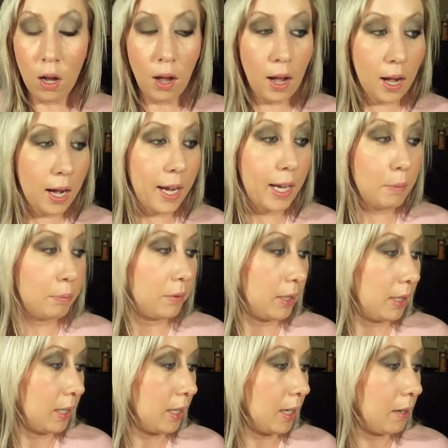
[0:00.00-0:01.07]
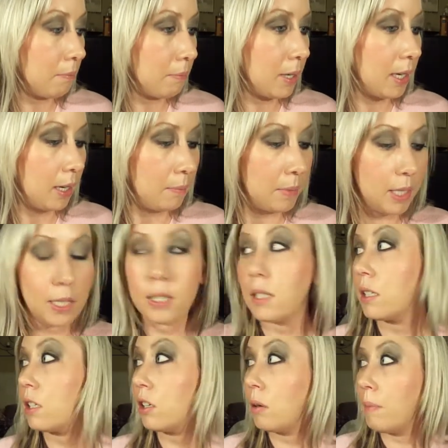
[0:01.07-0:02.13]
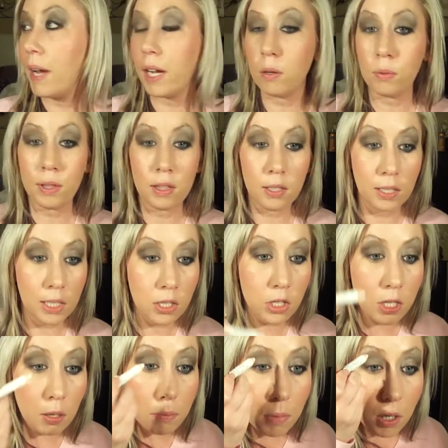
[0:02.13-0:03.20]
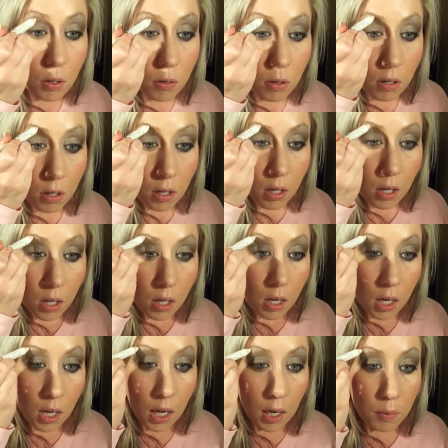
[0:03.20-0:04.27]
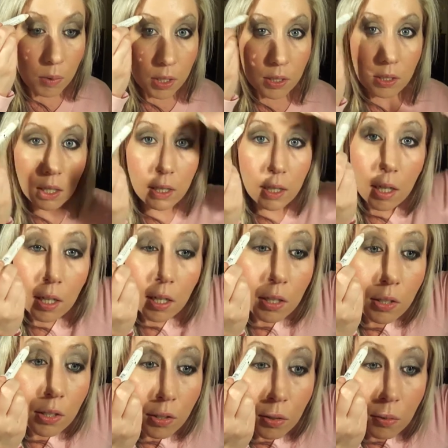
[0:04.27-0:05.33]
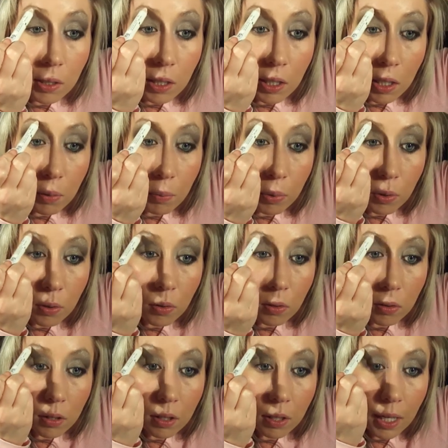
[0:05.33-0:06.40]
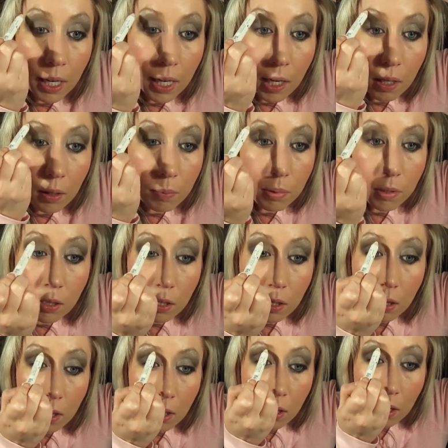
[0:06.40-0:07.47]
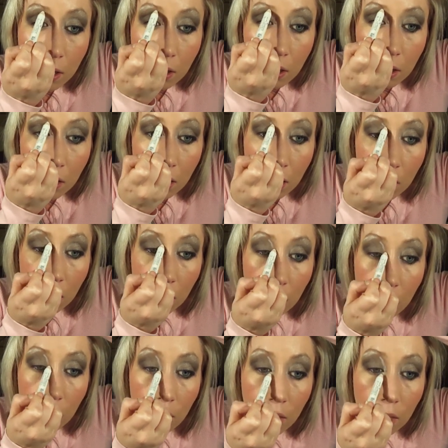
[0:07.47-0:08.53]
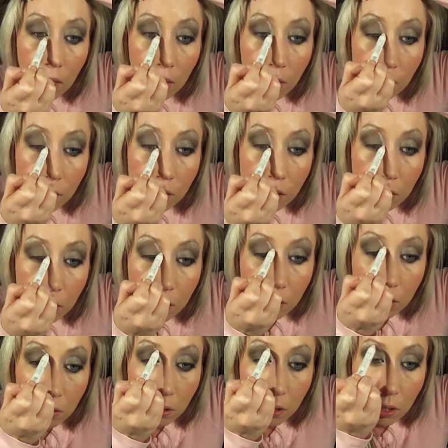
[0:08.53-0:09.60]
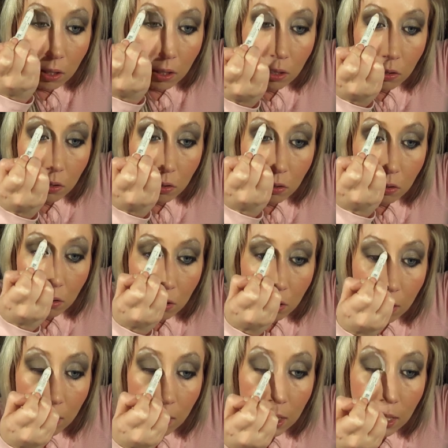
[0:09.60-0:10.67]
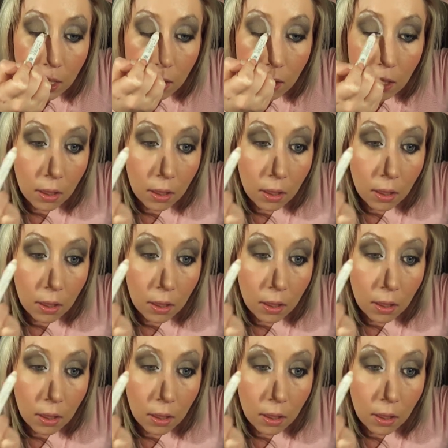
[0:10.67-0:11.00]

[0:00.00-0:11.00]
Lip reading: high blended up, but I'm going to go back with the NYX Jumbo. I'm just going to do a couple dabs, and then I just do like a straight